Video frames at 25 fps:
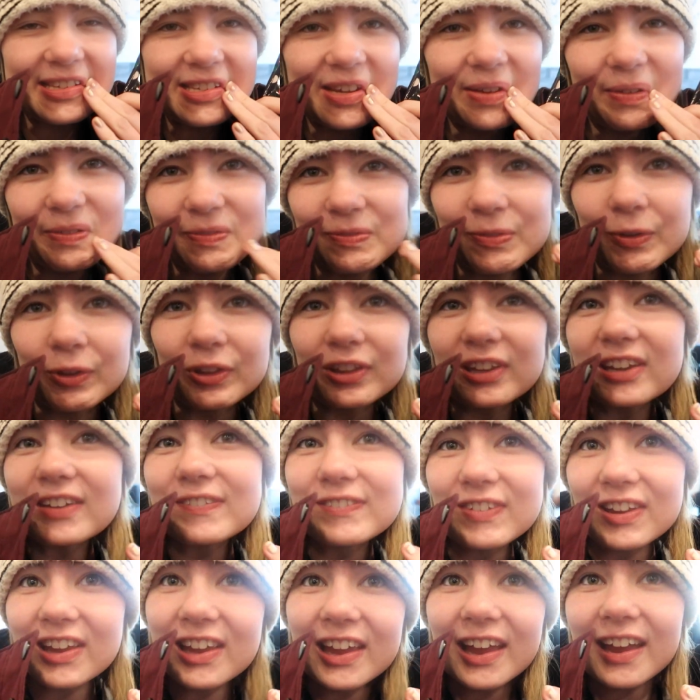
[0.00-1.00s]
it's fully
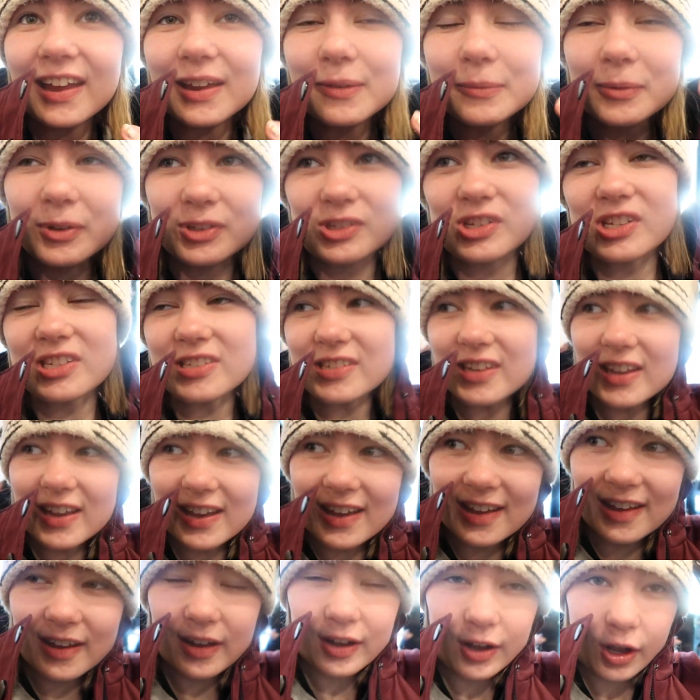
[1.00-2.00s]
vegan, which is,
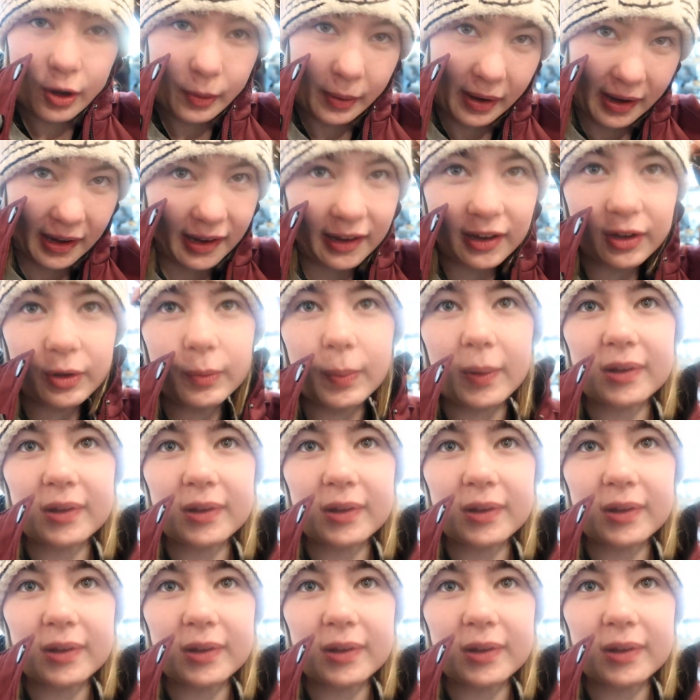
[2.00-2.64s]
okay,